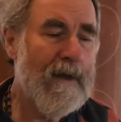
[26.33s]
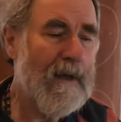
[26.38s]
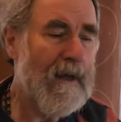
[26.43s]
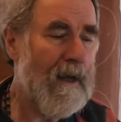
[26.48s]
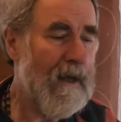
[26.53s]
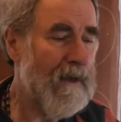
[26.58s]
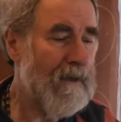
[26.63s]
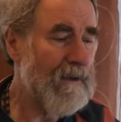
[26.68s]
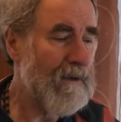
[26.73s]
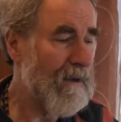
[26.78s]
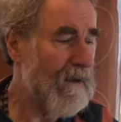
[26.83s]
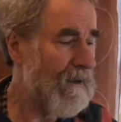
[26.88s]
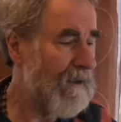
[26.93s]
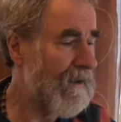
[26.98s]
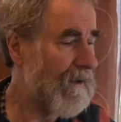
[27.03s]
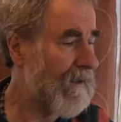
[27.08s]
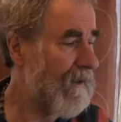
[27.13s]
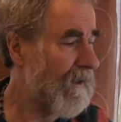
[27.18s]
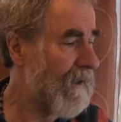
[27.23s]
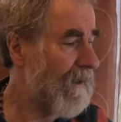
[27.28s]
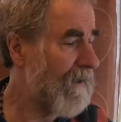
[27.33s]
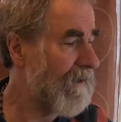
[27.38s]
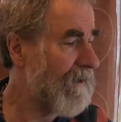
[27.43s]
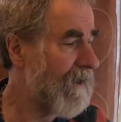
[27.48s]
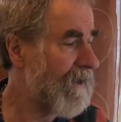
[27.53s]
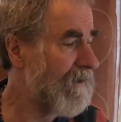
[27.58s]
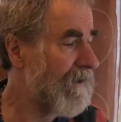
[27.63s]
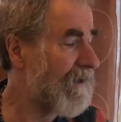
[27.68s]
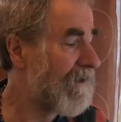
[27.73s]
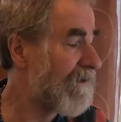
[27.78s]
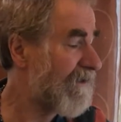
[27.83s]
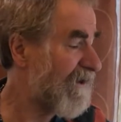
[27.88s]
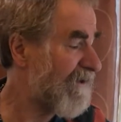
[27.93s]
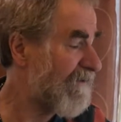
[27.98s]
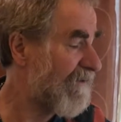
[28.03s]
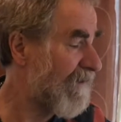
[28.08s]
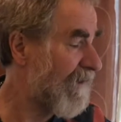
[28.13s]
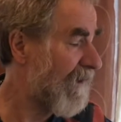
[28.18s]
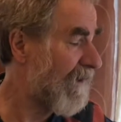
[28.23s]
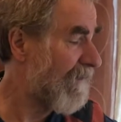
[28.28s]
And
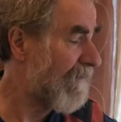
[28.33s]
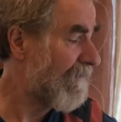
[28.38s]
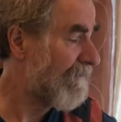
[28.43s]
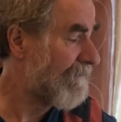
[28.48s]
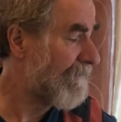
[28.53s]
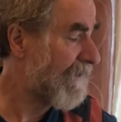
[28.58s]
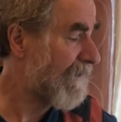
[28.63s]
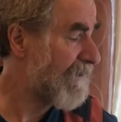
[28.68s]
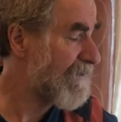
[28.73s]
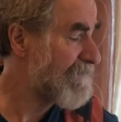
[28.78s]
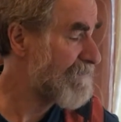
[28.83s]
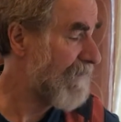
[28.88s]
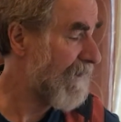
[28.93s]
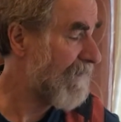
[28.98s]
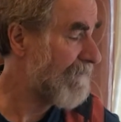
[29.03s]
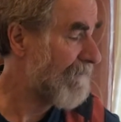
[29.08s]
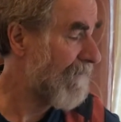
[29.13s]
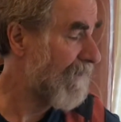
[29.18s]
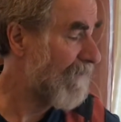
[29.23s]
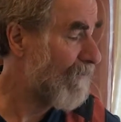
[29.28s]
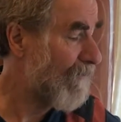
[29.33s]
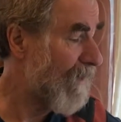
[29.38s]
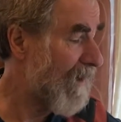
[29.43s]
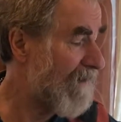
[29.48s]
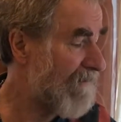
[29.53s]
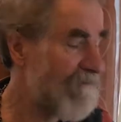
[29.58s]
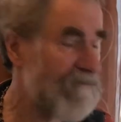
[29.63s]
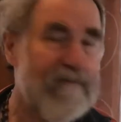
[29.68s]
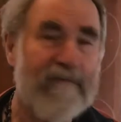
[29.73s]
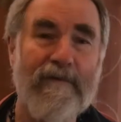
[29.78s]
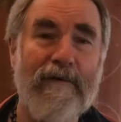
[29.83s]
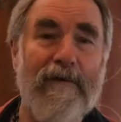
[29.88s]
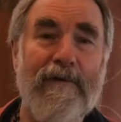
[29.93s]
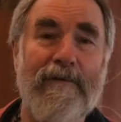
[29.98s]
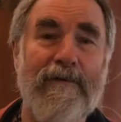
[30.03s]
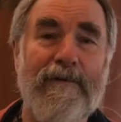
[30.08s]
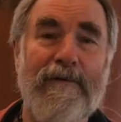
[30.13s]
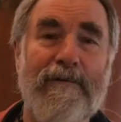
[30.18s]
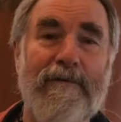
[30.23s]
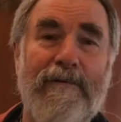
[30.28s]
lately, because my wife
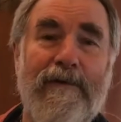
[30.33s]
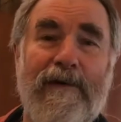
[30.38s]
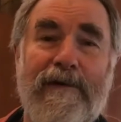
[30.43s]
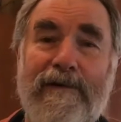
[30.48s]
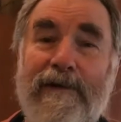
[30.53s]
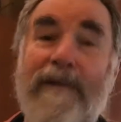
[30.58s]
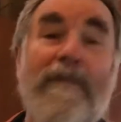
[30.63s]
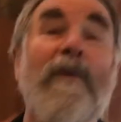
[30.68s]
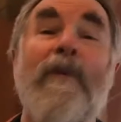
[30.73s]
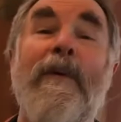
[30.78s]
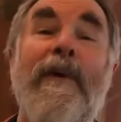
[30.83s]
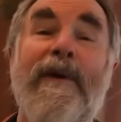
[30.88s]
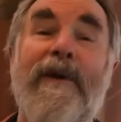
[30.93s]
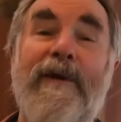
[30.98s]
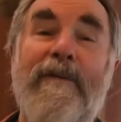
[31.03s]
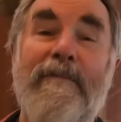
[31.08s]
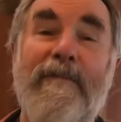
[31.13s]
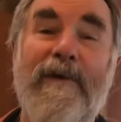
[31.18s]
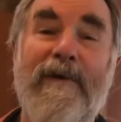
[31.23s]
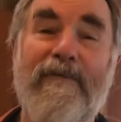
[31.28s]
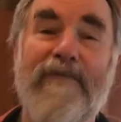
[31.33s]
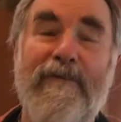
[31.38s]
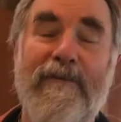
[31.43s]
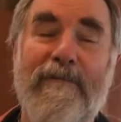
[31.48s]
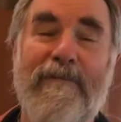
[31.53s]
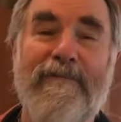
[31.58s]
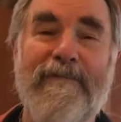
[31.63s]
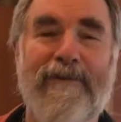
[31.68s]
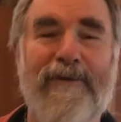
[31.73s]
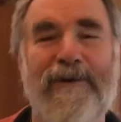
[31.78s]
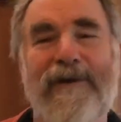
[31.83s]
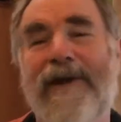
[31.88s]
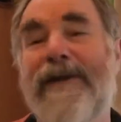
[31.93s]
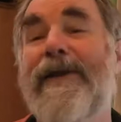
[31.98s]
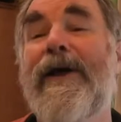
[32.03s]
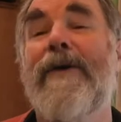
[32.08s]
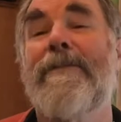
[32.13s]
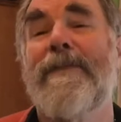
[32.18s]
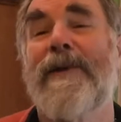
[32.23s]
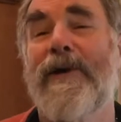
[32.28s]
liberated me from, or
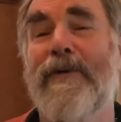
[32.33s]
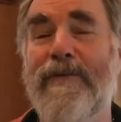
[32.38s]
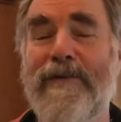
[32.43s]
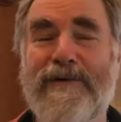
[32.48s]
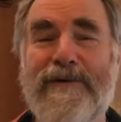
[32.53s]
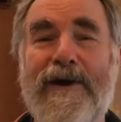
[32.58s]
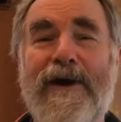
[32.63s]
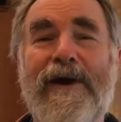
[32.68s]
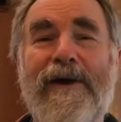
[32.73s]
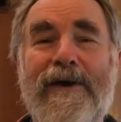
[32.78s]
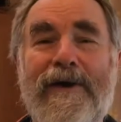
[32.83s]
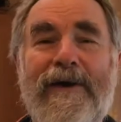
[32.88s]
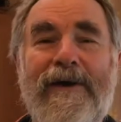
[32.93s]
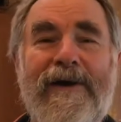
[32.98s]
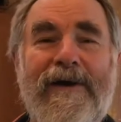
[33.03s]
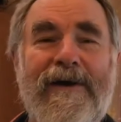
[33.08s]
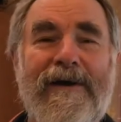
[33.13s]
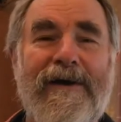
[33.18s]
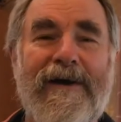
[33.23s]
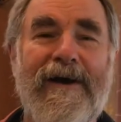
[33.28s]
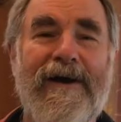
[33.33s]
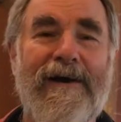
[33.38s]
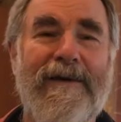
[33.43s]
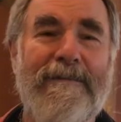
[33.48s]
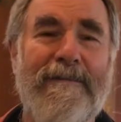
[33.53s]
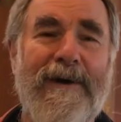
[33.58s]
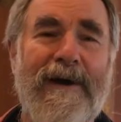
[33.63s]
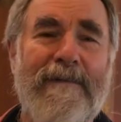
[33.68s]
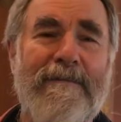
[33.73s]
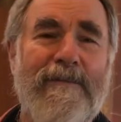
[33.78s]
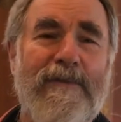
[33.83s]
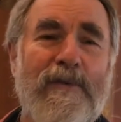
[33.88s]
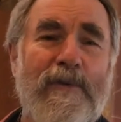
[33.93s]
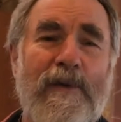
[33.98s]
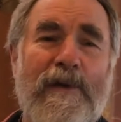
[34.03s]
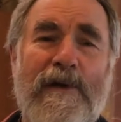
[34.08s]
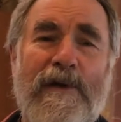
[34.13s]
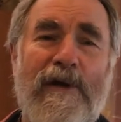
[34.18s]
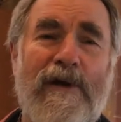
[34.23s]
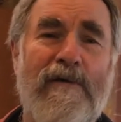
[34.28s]
allowed me to retire, I'm
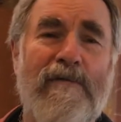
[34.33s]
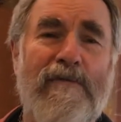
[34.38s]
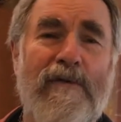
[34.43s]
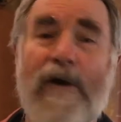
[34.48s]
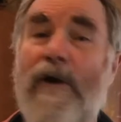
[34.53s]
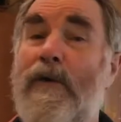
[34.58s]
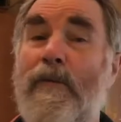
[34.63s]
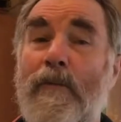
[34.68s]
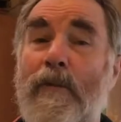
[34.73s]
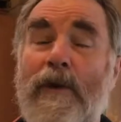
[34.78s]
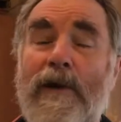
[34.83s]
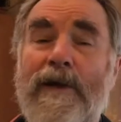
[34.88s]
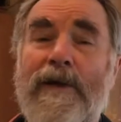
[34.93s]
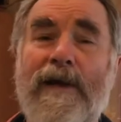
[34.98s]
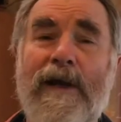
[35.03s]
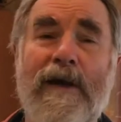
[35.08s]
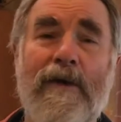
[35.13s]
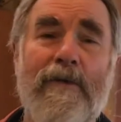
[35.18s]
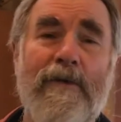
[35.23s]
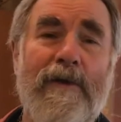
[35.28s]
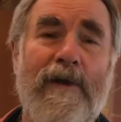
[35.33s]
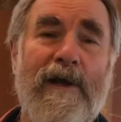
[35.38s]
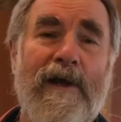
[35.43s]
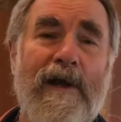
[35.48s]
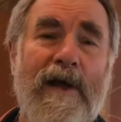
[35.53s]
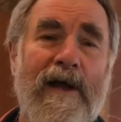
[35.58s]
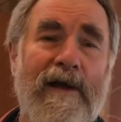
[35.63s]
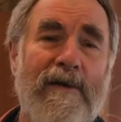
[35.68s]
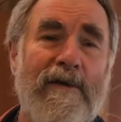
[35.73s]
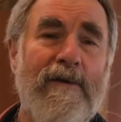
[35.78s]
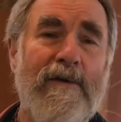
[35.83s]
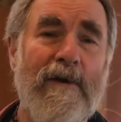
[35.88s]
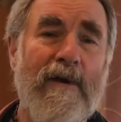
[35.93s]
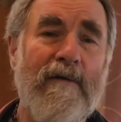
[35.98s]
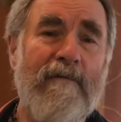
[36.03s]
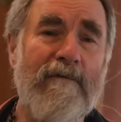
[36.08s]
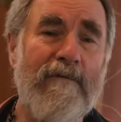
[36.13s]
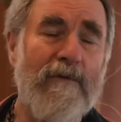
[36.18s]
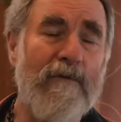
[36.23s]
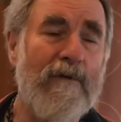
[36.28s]
doing a lot of artwork now that I hadn't
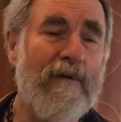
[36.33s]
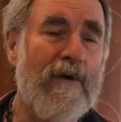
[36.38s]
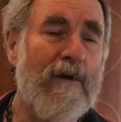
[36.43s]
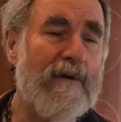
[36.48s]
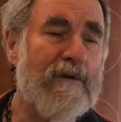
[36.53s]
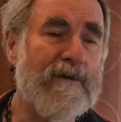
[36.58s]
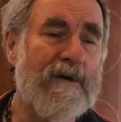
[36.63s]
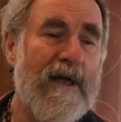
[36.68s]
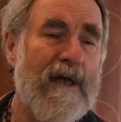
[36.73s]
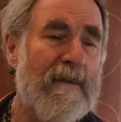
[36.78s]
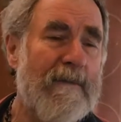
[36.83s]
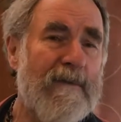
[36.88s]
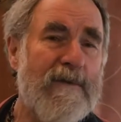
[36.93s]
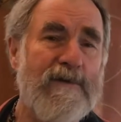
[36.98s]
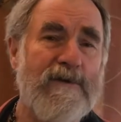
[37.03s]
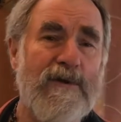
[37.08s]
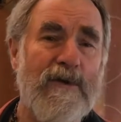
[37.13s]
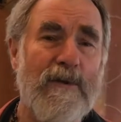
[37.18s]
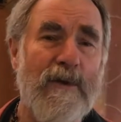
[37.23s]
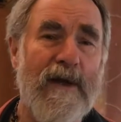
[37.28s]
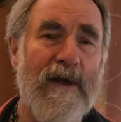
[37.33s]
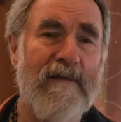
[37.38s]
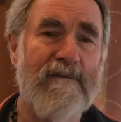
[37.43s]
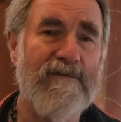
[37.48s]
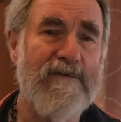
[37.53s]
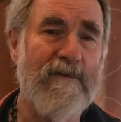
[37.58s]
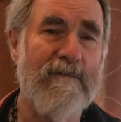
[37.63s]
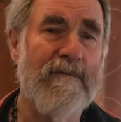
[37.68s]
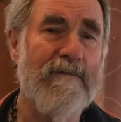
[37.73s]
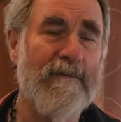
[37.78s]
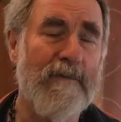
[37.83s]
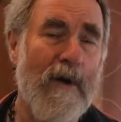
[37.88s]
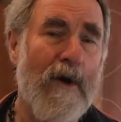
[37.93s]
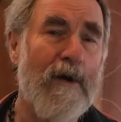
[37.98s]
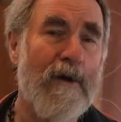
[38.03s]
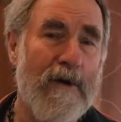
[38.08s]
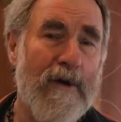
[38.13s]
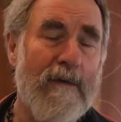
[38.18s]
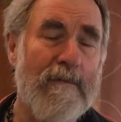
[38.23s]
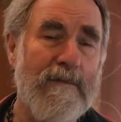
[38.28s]
done for a long time, and so I have some
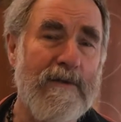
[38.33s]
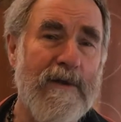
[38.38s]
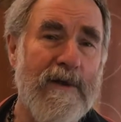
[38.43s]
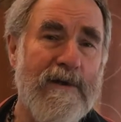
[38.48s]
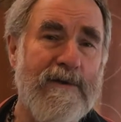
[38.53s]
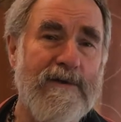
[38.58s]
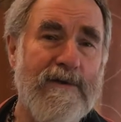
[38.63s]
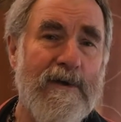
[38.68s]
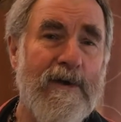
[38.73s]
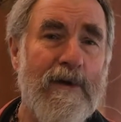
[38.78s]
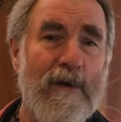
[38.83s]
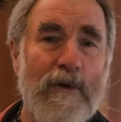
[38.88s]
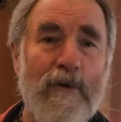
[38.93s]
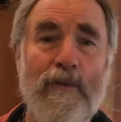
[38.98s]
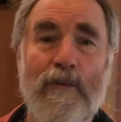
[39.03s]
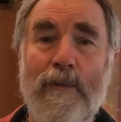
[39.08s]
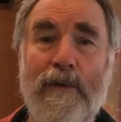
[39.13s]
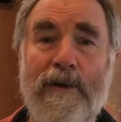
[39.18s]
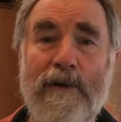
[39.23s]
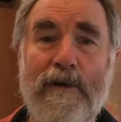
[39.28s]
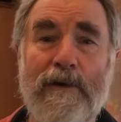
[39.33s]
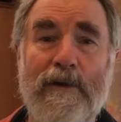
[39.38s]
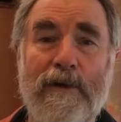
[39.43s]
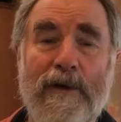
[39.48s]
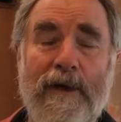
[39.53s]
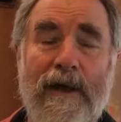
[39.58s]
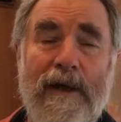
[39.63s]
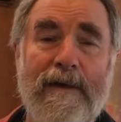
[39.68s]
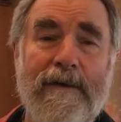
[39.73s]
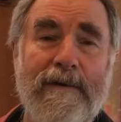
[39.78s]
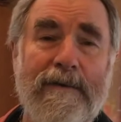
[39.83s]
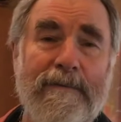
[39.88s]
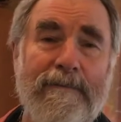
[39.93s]
art objects here we could look at.